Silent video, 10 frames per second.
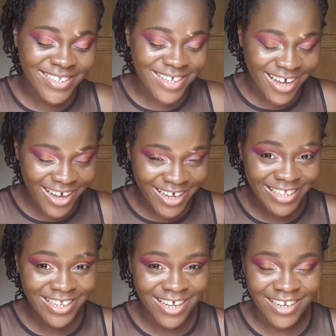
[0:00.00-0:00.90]

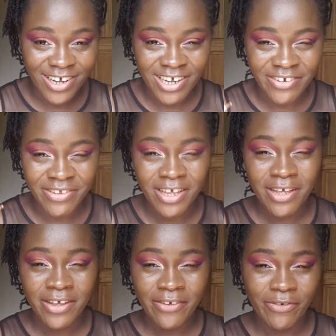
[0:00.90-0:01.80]
hard, and I
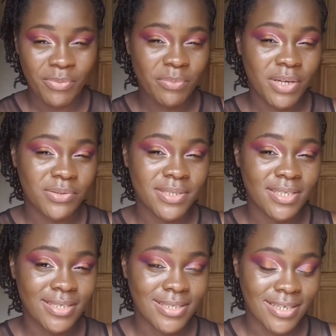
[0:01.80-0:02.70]
remember those
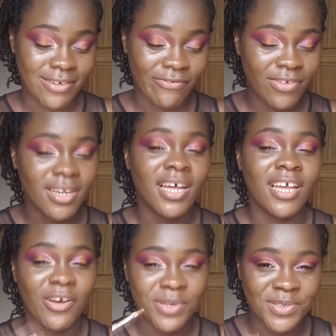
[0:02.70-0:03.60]
things and I feel
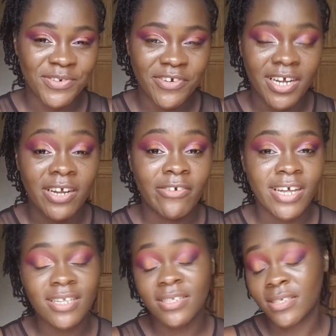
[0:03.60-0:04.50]
like I want to cry.
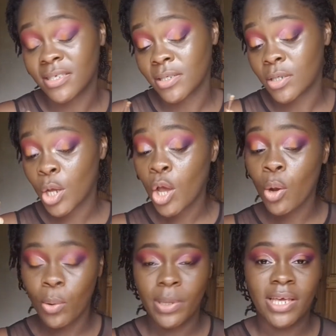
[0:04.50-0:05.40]
Cry is
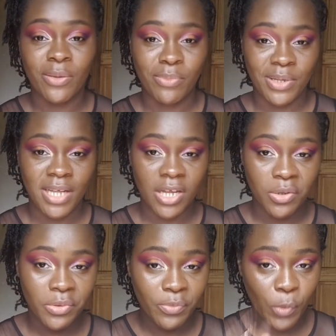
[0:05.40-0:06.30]
okay, but I
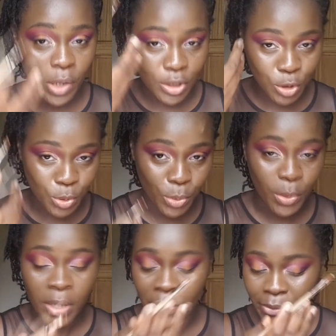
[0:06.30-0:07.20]
don't want to
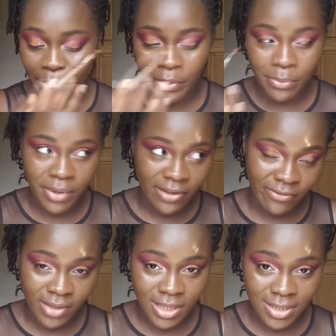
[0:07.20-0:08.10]
ruin my
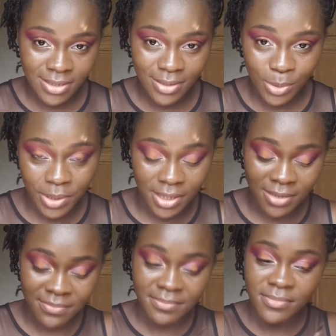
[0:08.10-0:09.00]
face.
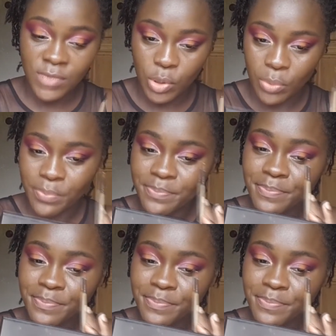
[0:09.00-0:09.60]
Okay, so